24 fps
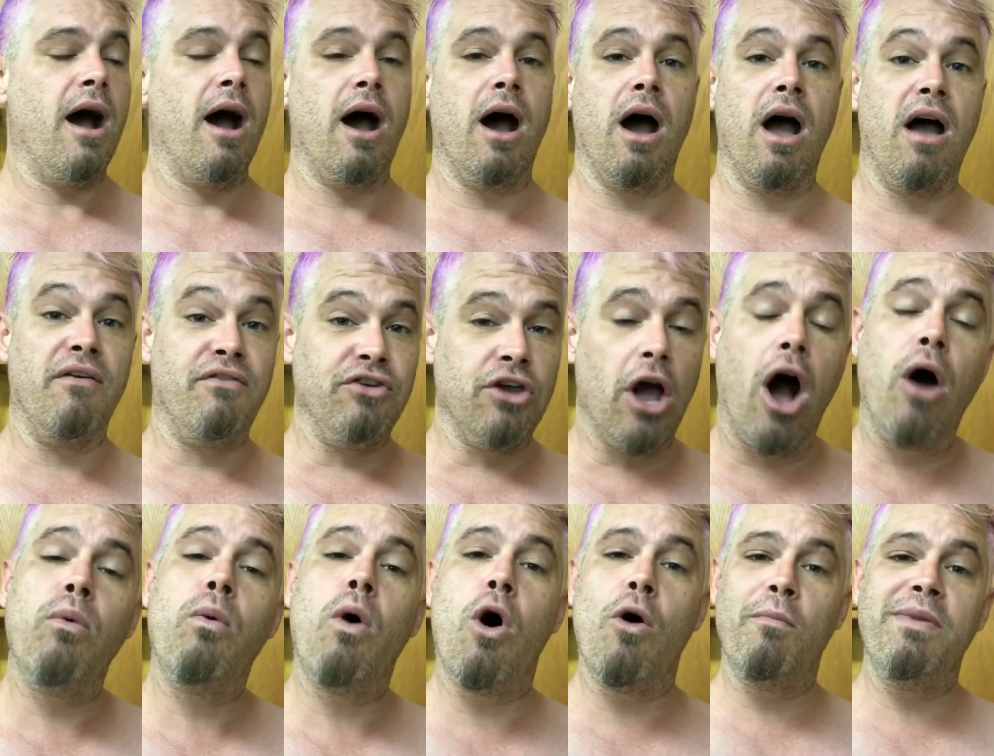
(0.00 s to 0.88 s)
Uh, if
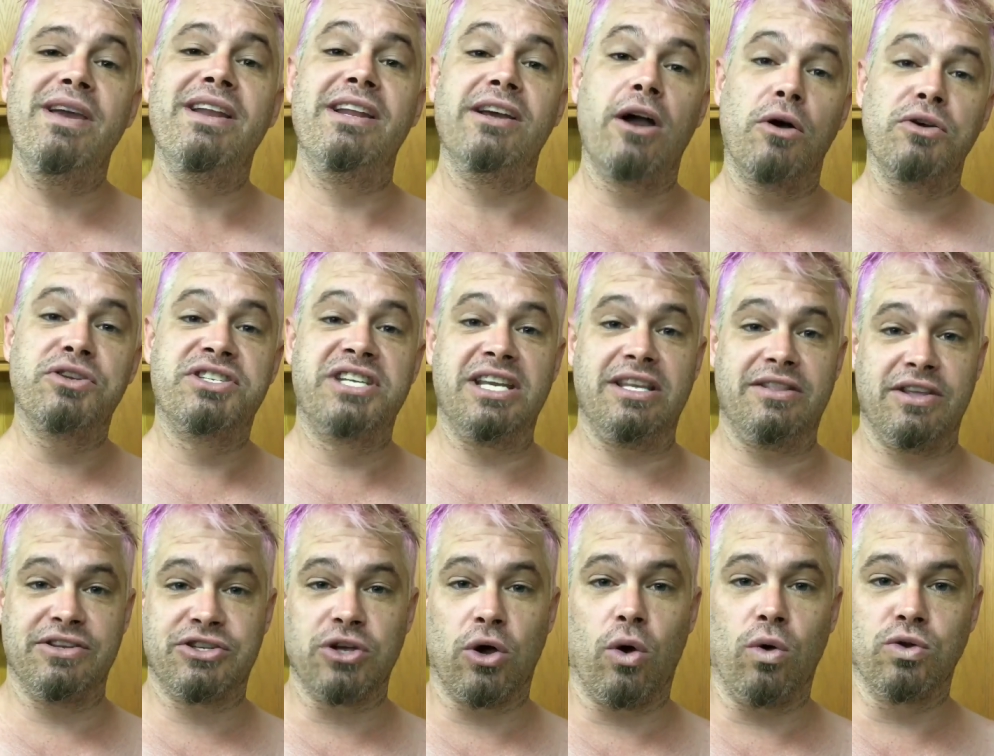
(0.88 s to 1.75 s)
y'all want me to go see
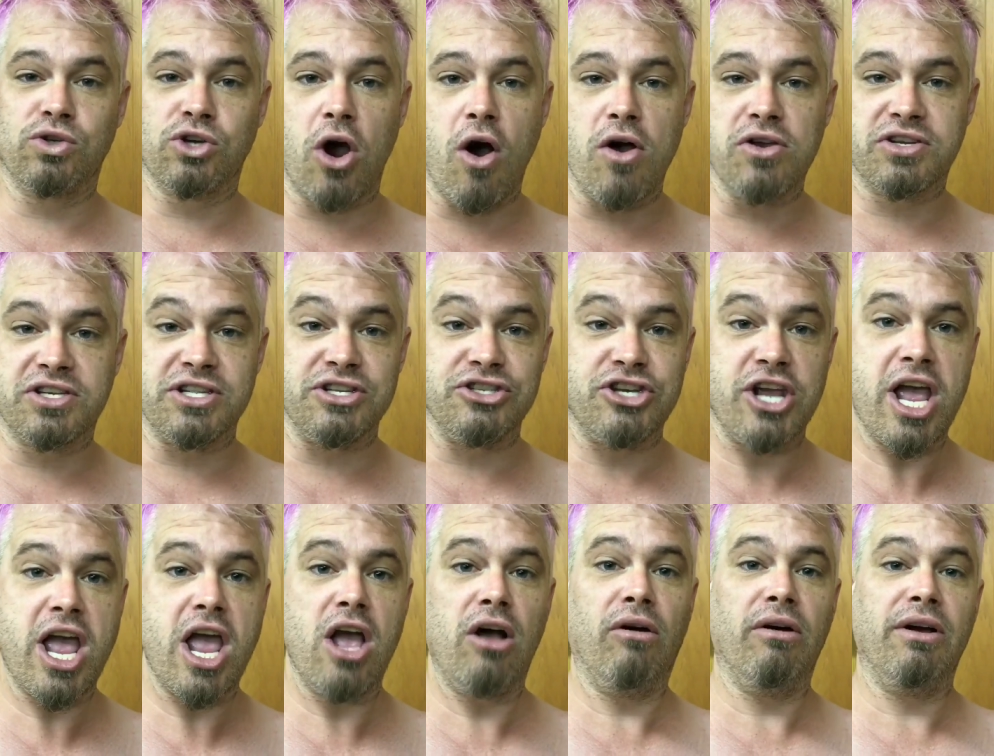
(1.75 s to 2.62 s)
this old Charleston
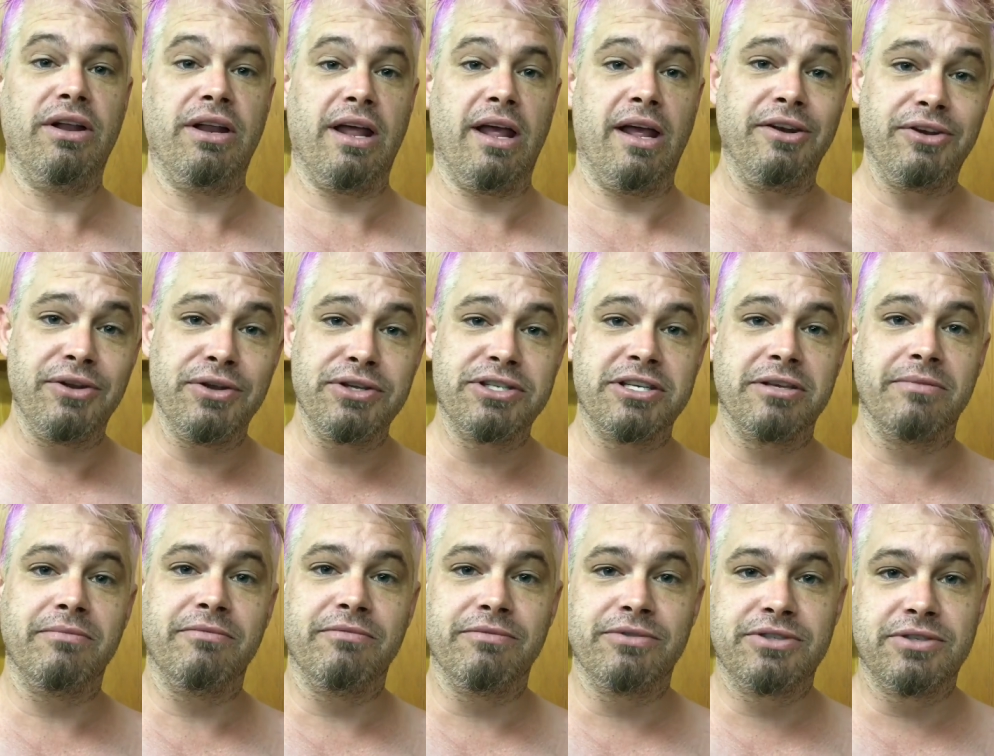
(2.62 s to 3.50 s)
jail and, and do
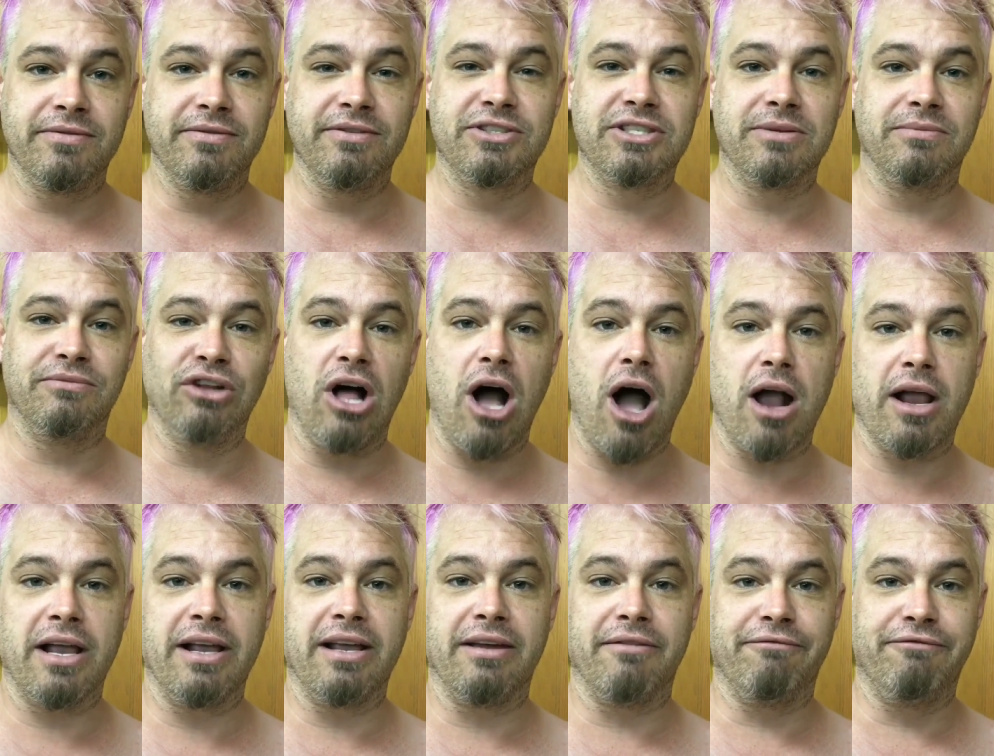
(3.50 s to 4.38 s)
some, some, some
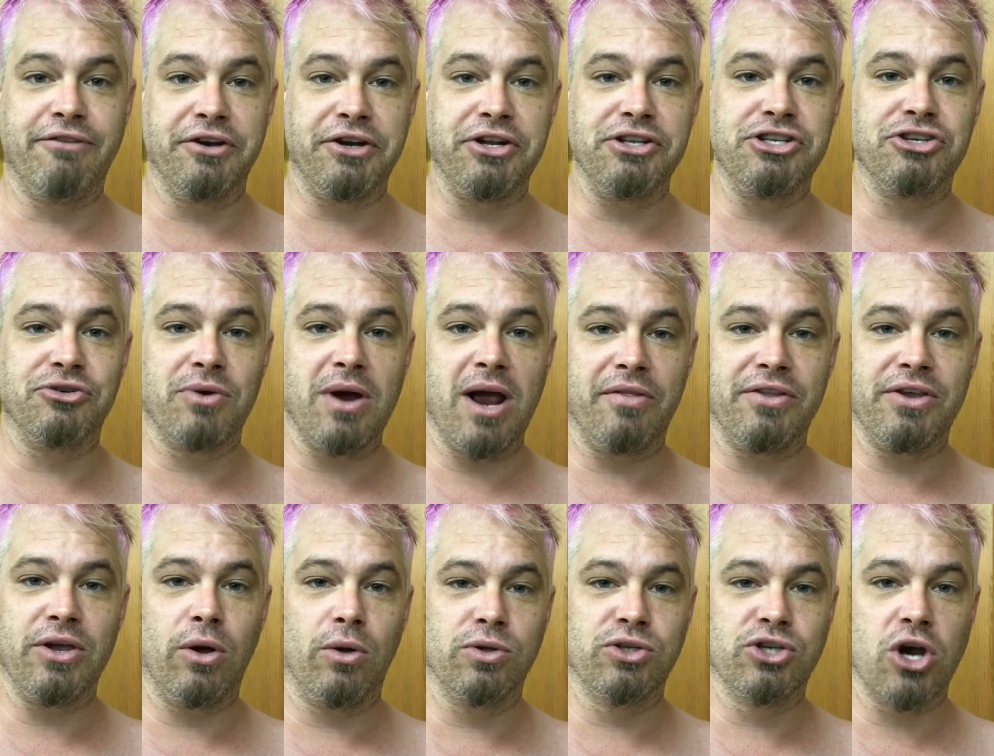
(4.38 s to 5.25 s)
vlogging and footage
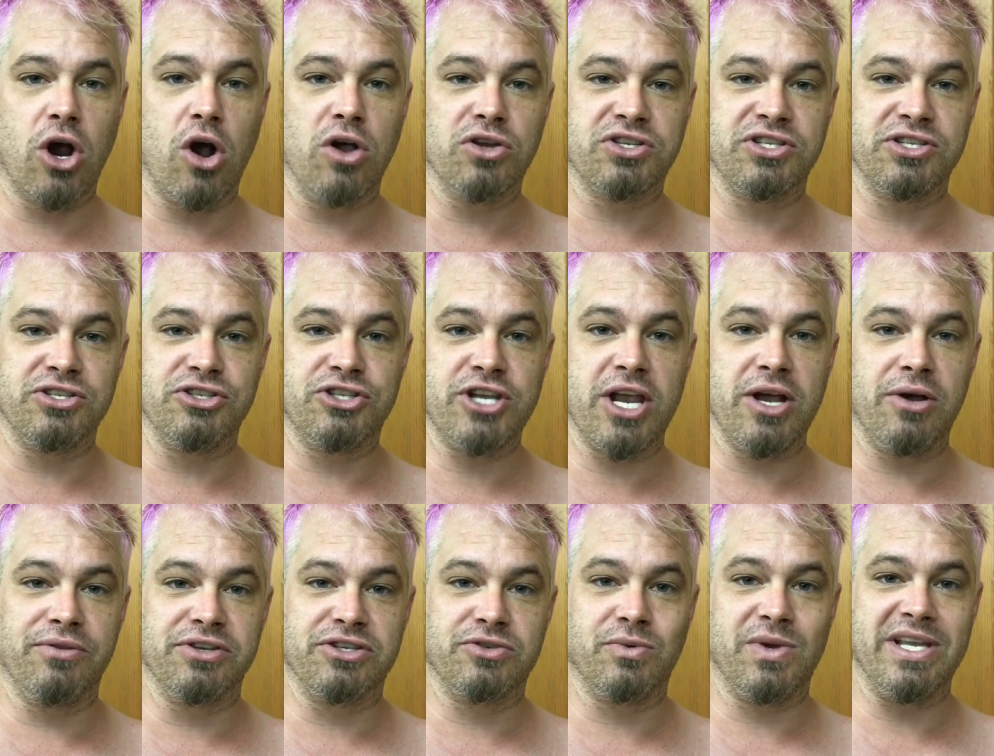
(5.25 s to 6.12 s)
around the old Charleston
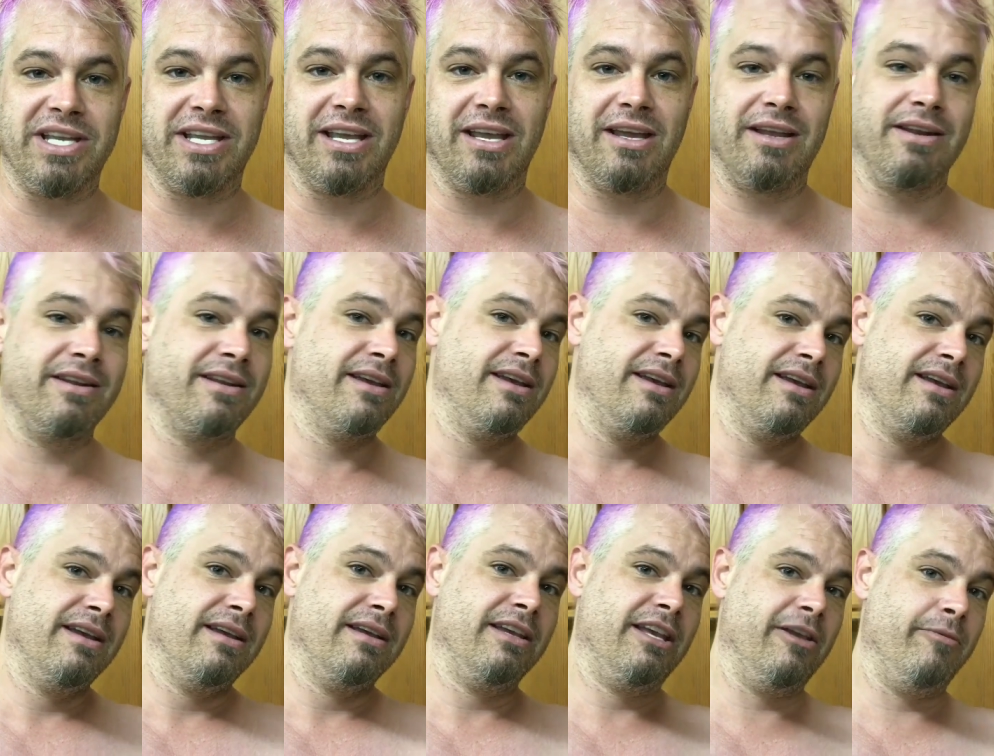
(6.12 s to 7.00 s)
jail this weekend,
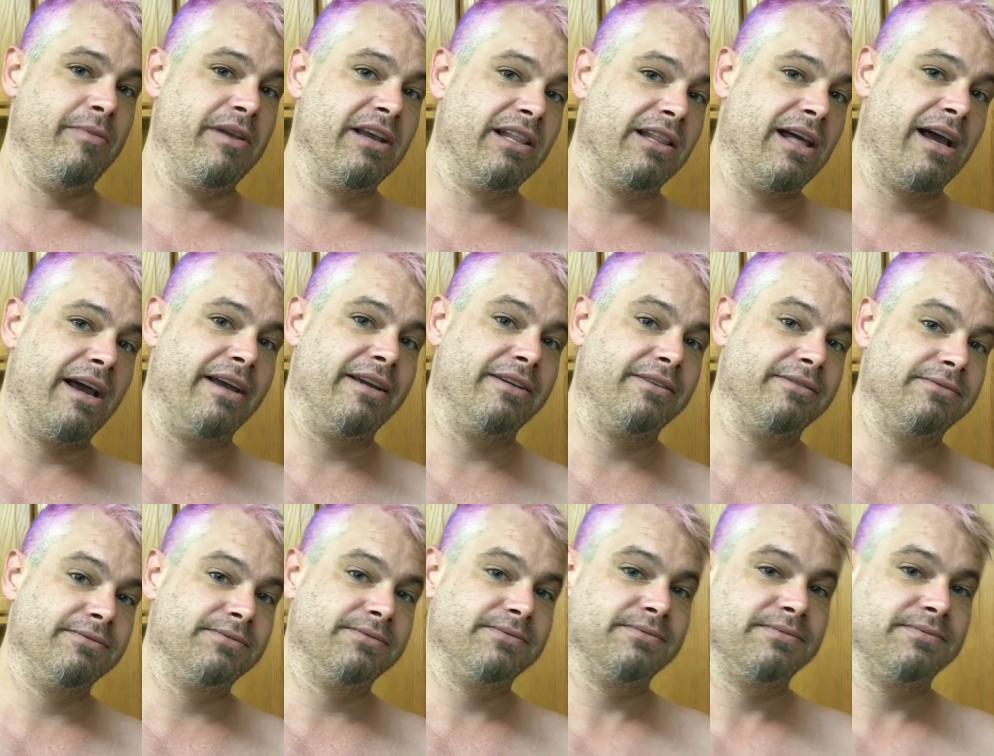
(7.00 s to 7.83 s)
give me a like.